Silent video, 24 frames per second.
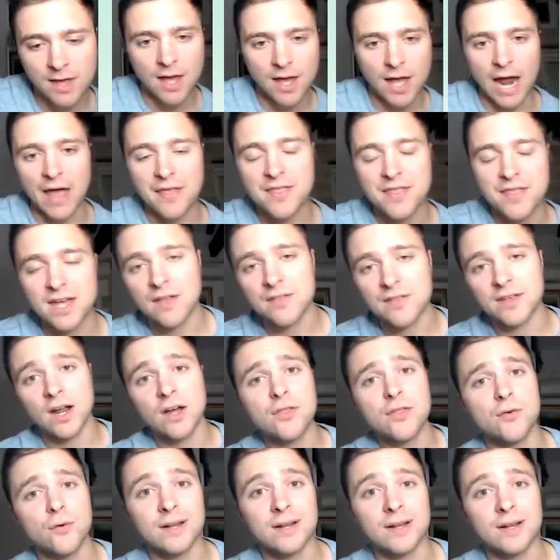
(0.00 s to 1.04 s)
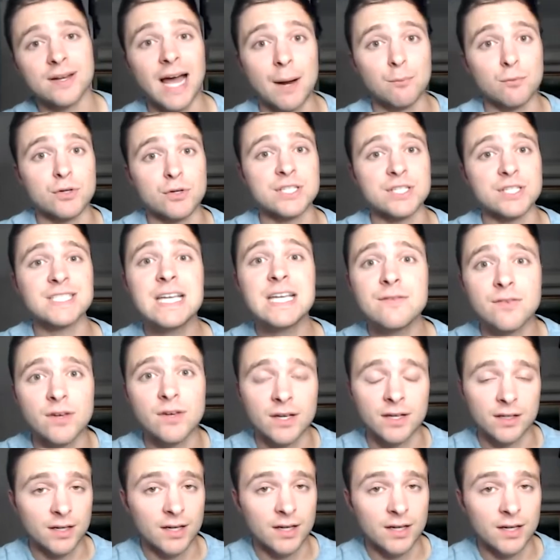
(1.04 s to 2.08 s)
and then on the other end, I'm
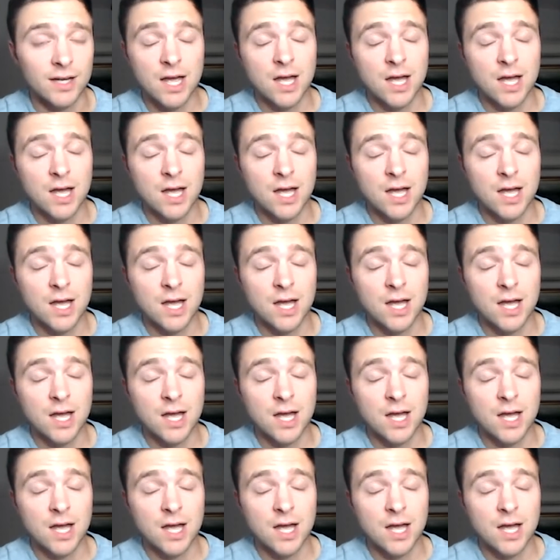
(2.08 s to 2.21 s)
receiving